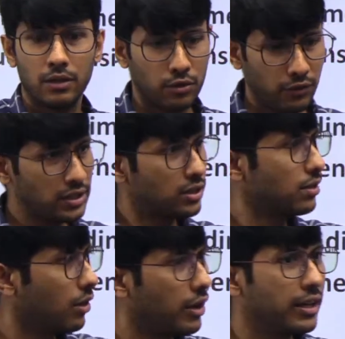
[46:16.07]
So first
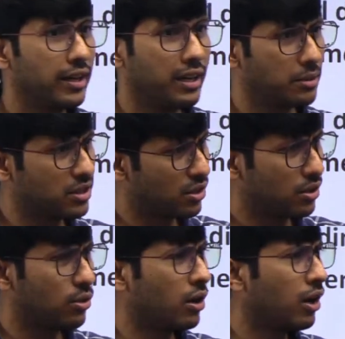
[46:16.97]
ordinary dimension,
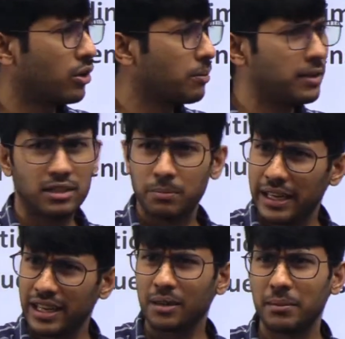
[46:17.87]
arguments,
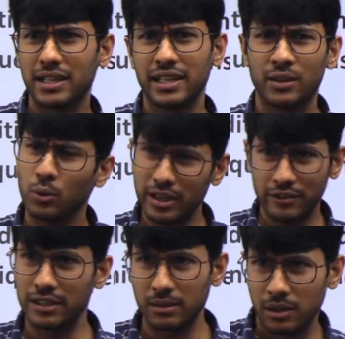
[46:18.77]
binary method,
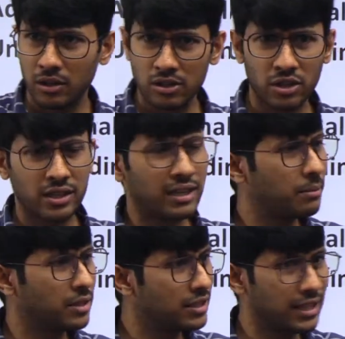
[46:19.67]
whatever, horizontal
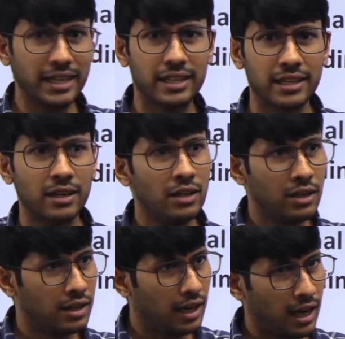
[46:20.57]
dimensions, anything.
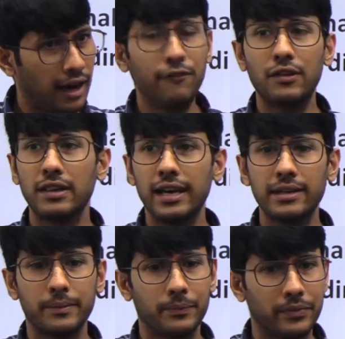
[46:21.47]
After
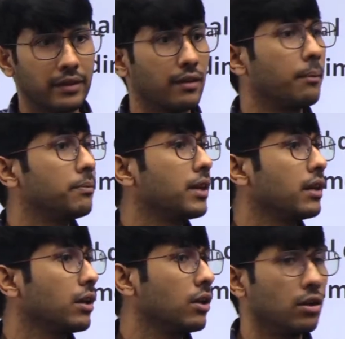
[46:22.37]
that,
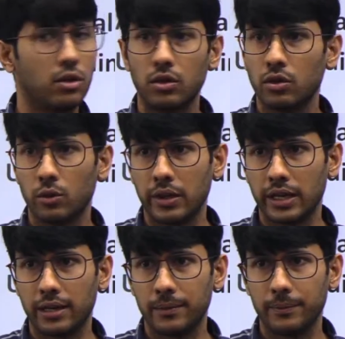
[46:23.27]
something
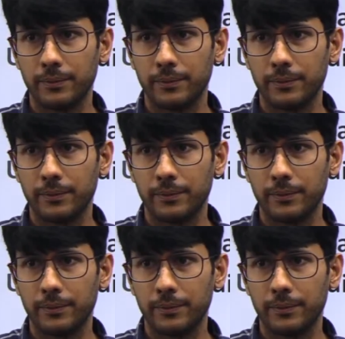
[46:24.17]
unique.